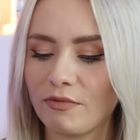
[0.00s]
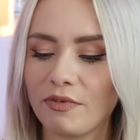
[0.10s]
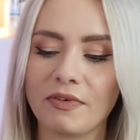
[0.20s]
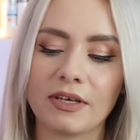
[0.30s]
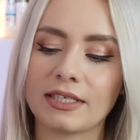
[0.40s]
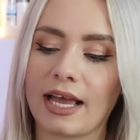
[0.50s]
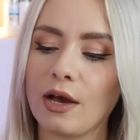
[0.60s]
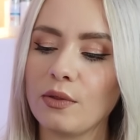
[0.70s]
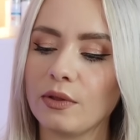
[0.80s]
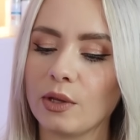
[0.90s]
reveals a
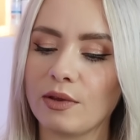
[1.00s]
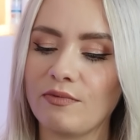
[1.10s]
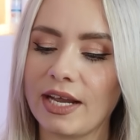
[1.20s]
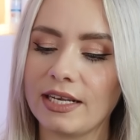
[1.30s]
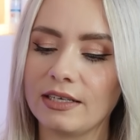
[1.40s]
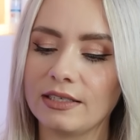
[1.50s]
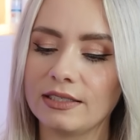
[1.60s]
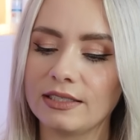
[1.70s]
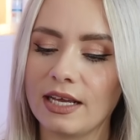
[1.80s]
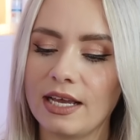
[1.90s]
healthy looking
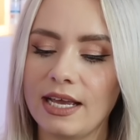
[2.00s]
radiance.